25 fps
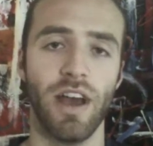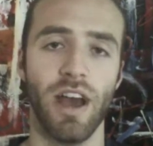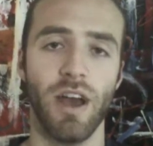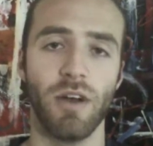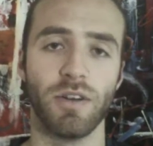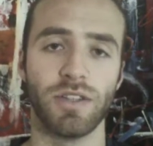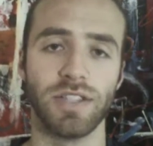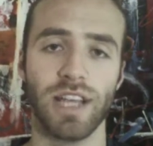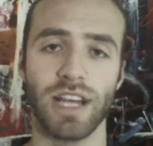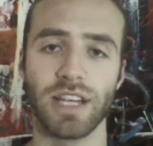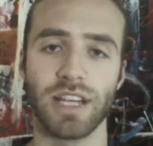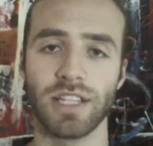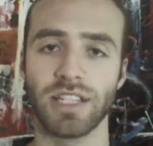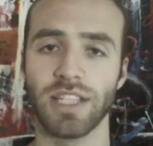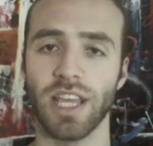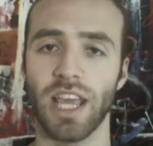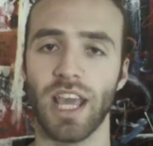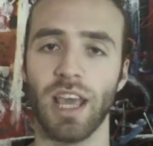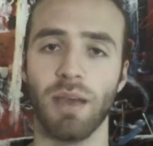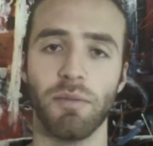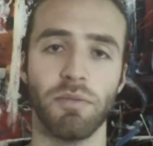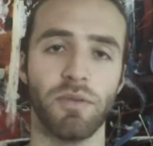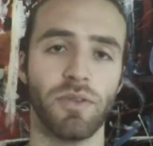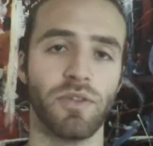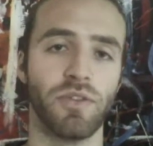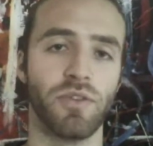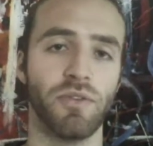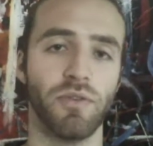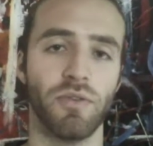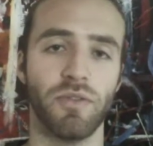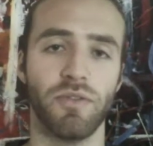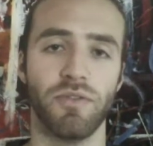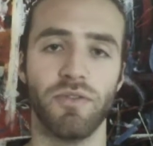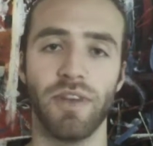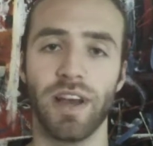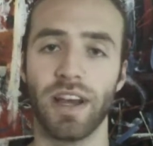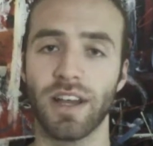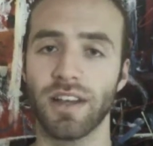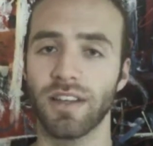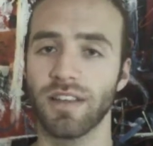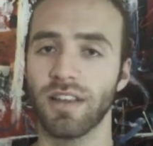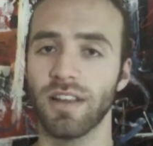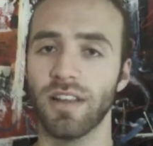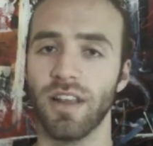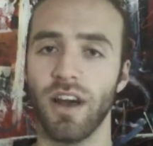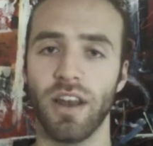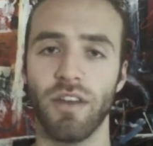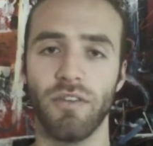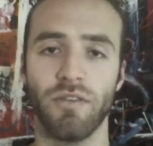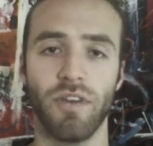I was actually able to affect a
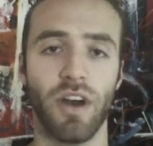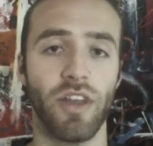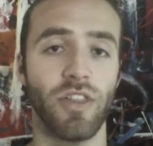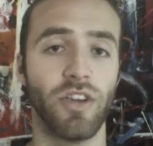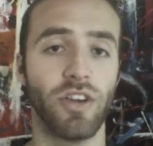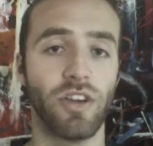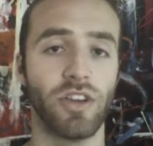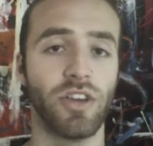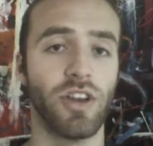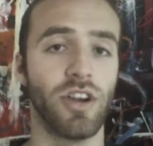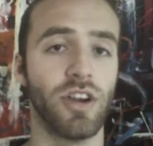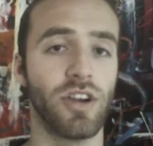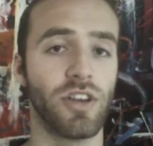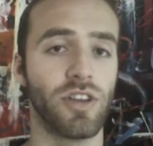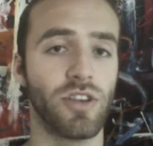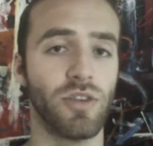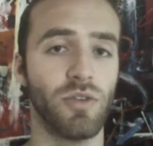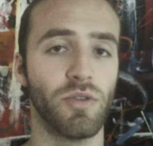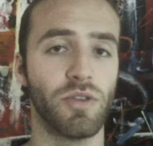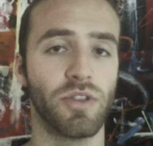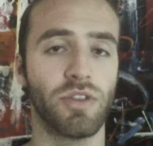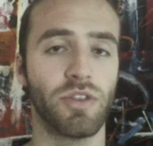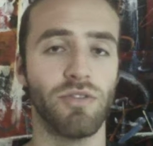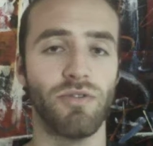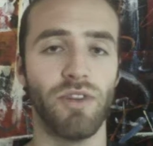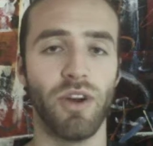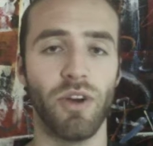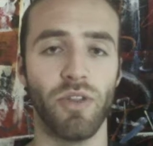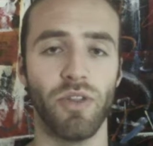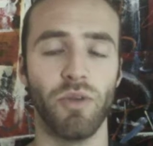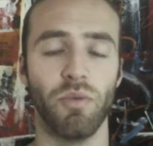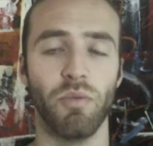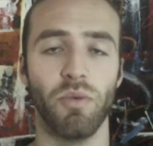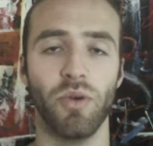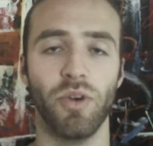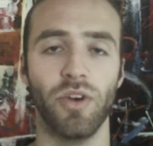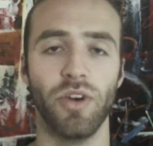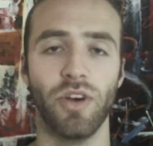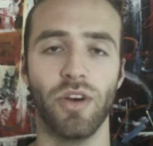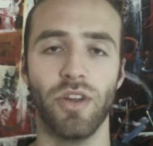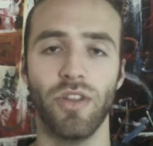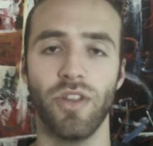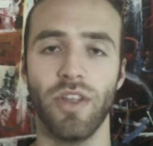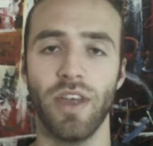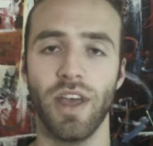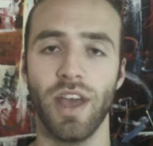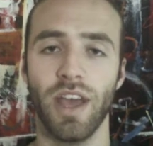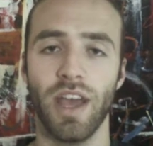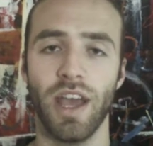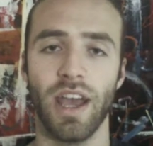lot of other young youth around the world,
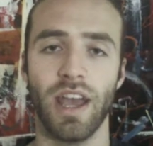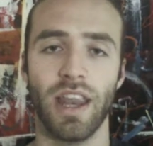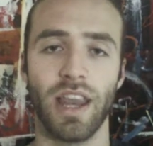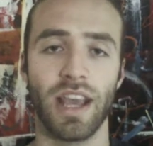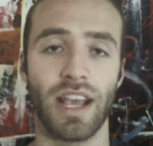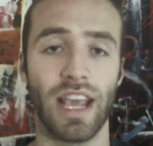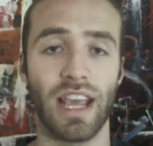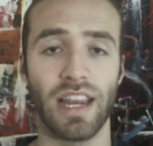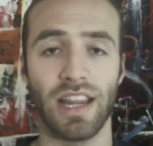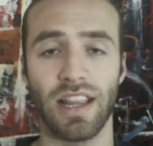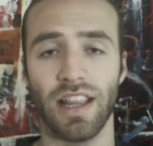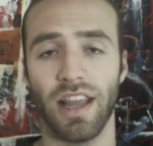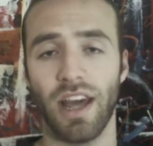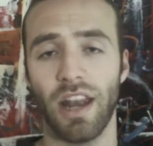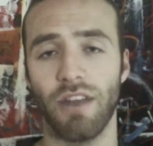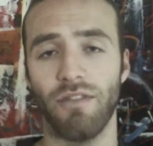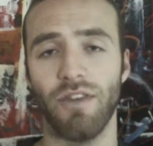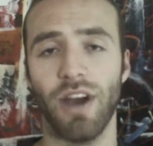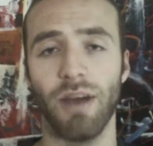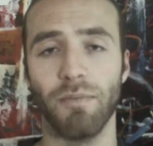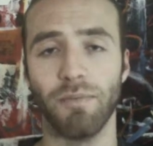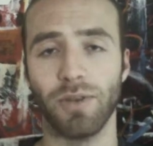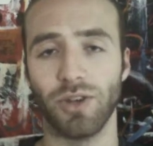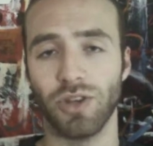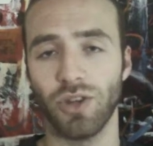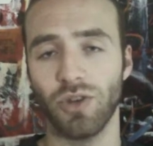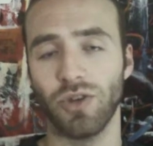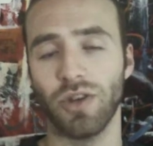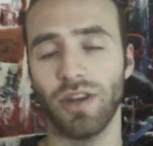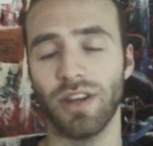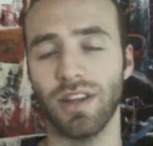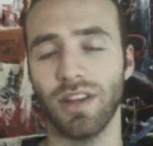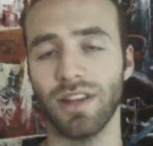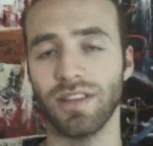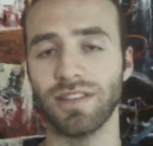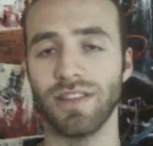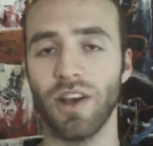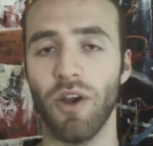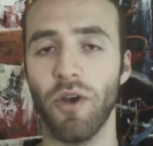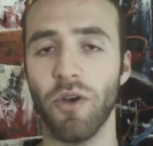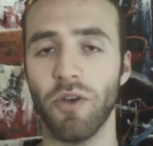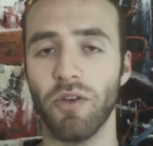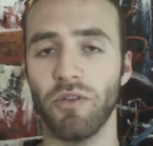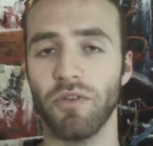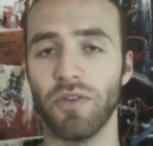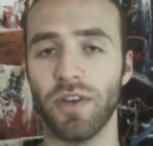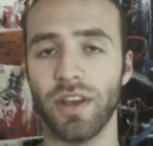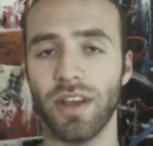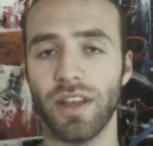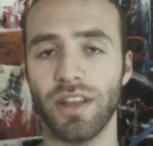and I gained a lot of opportunities out
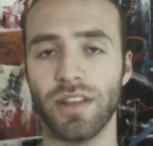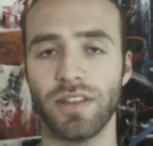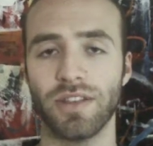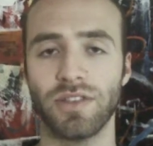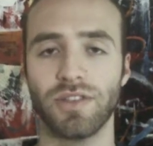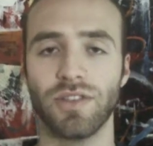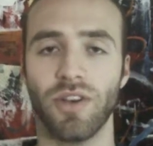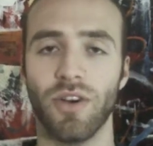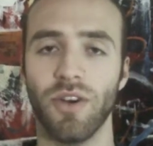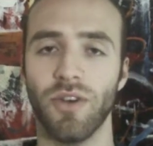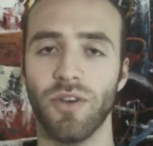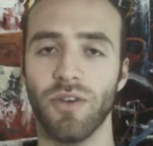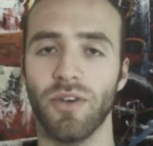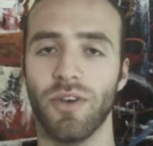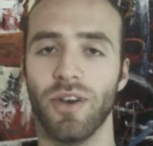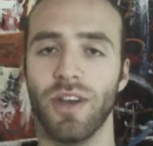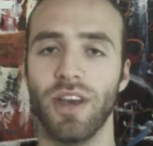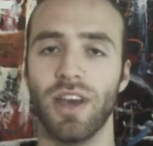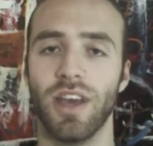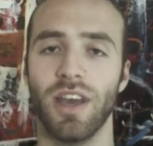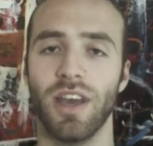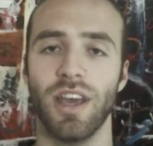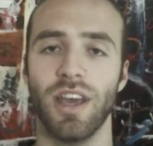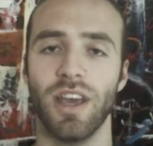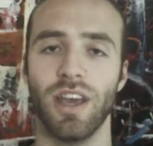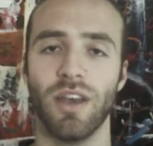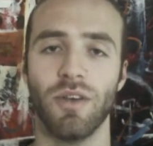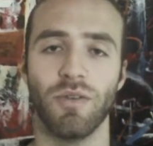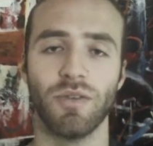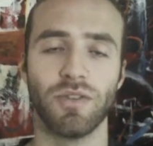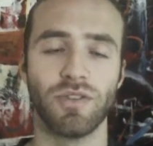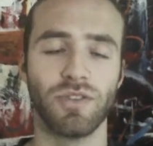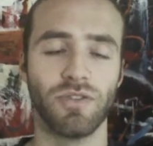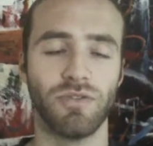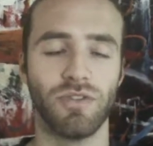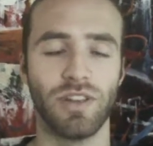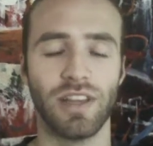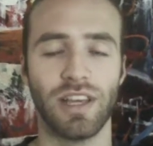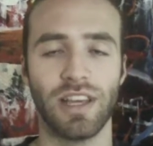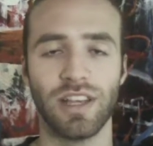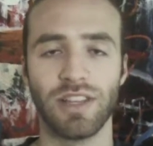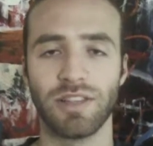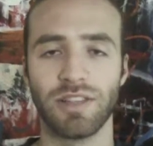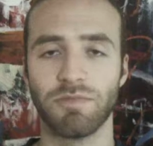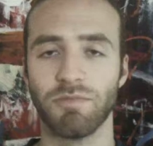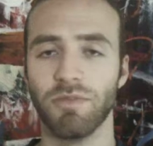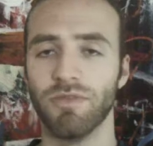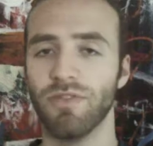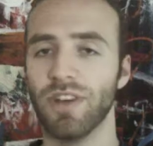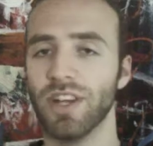of it. So it was a really
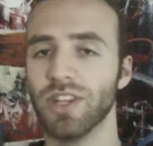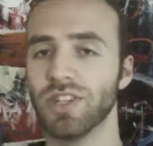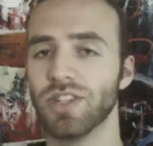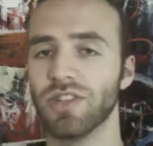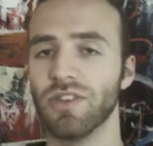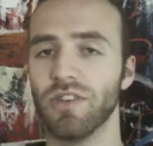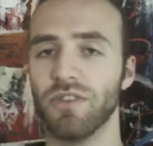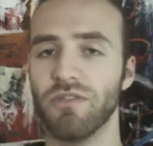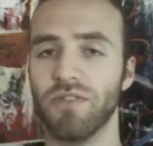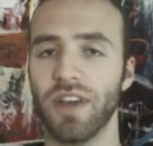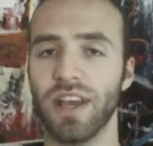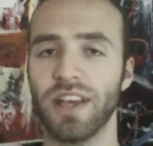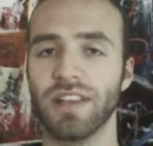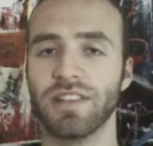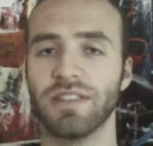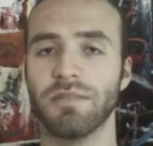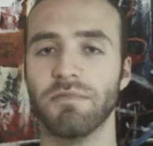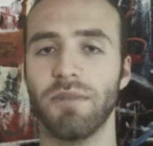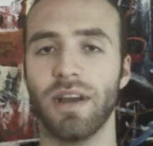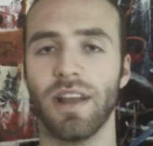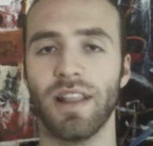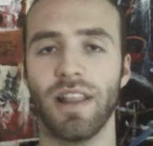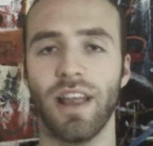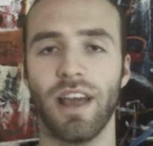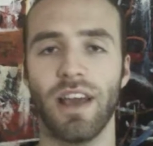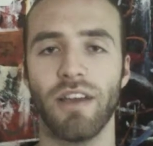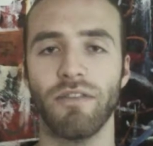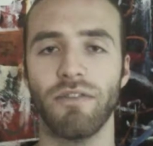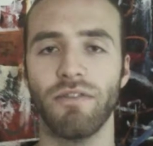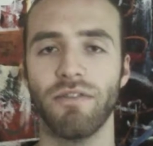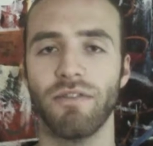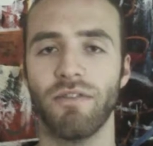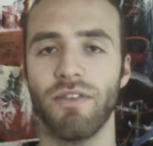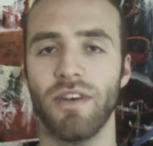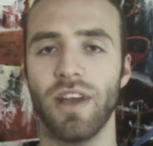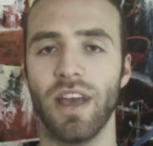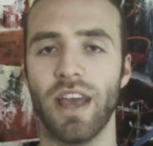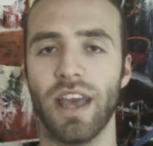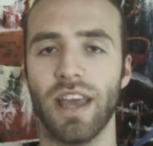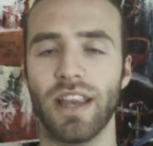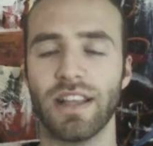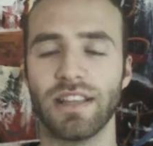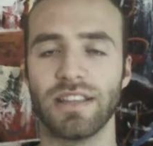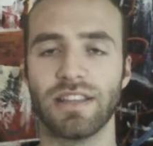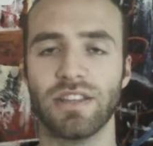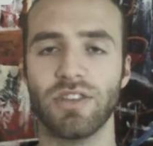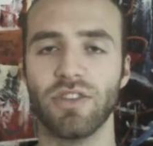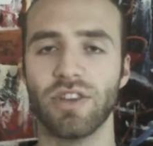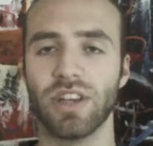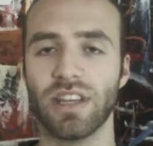inspirational phase in my life, and
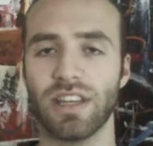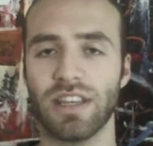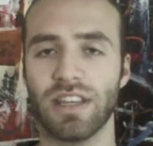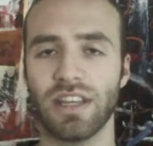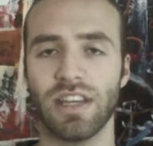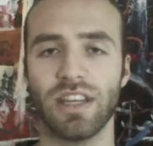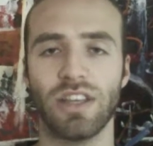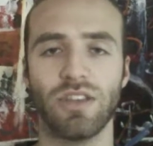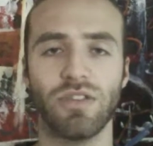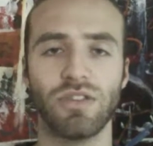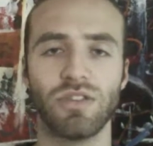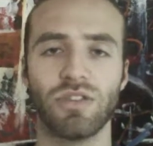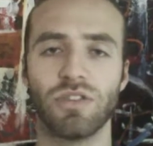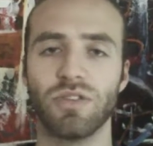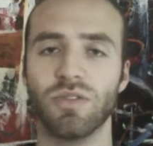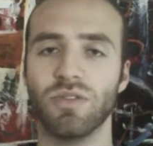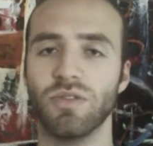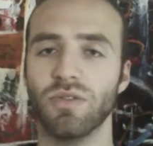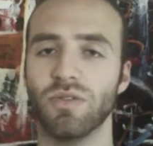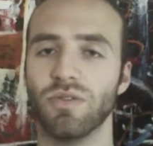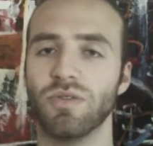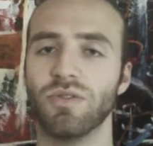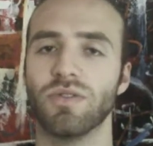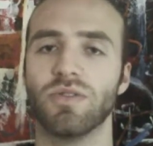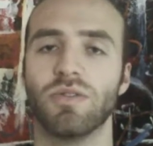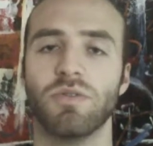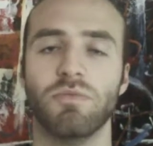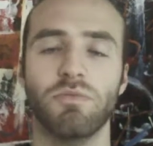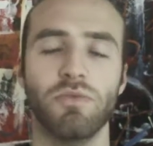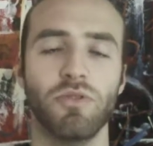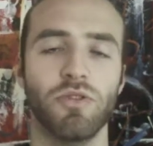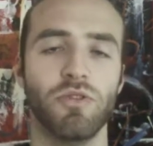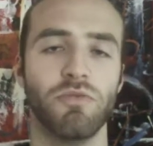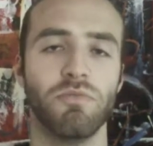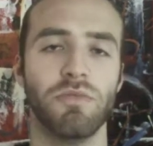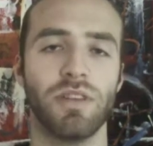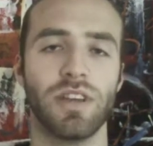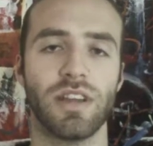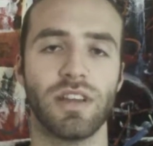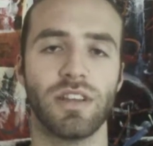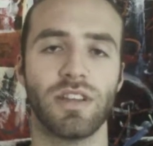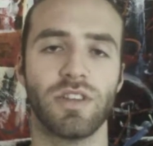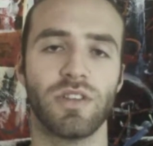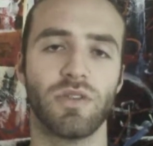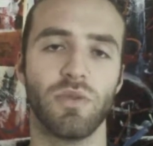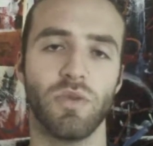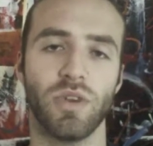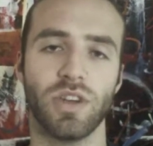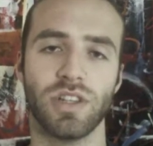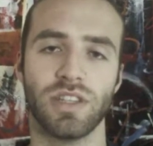it still continues to move me
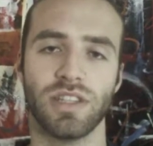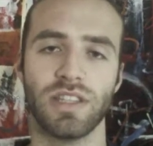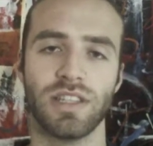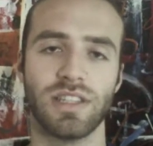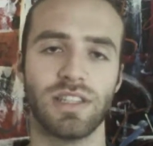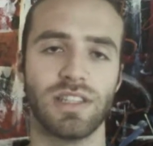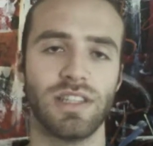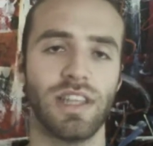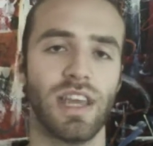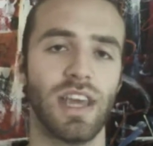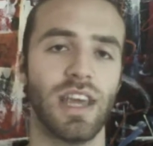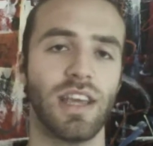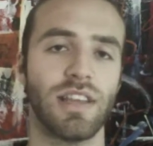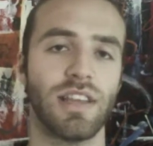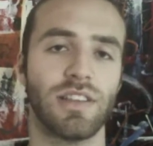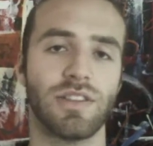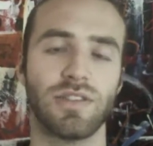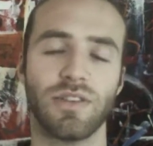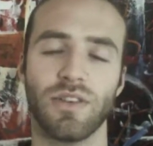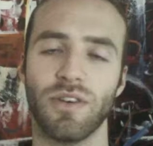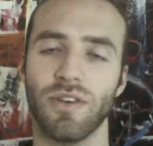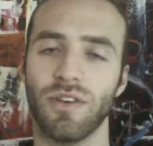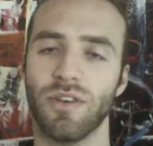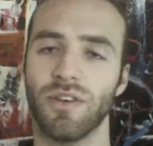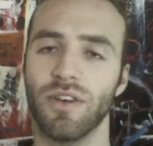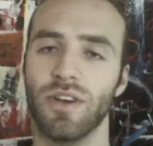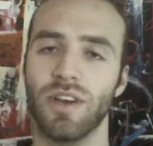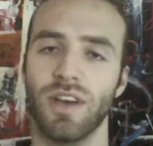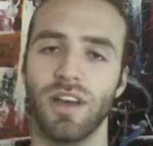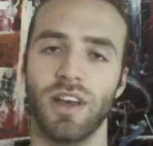towards this day. So